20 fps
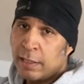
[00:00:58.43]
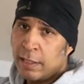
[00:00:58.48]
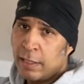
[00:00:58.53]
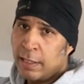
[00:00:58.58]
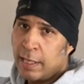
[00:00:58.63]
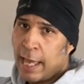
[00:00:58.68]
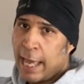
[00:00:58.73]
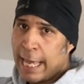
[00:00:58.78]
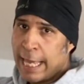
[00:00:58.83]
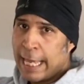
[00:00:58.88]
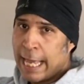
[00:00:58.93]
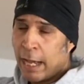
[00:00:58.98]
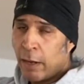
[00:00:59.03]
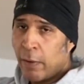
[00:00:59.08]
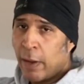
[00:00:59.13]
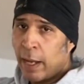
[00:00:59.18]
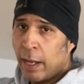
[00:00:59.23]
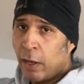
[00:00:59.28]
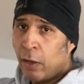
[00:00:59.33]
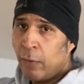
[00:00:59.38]

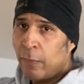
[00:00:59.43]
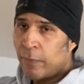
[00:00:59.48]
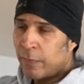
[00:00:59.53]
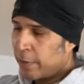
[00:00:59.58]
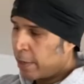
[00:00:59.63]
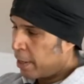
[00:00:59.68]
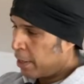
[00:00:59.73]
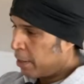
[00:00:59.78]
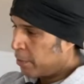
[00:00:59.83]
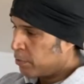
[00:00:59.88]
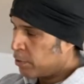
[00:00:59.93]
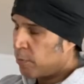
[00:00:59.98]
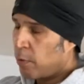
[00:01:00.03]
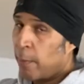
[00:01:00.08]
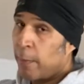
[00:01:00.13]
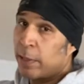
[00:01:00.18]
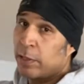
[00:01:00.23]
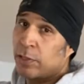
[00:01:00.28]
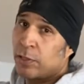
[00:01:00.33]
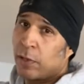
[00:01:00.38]
T-A-L-L. Just
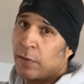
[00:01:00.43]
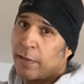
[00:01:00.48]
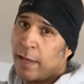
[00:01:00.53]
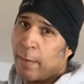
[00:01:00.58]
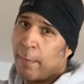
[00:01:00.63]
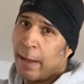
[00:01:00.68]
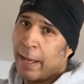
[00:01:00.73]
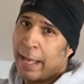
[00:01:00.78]
want to make sure that my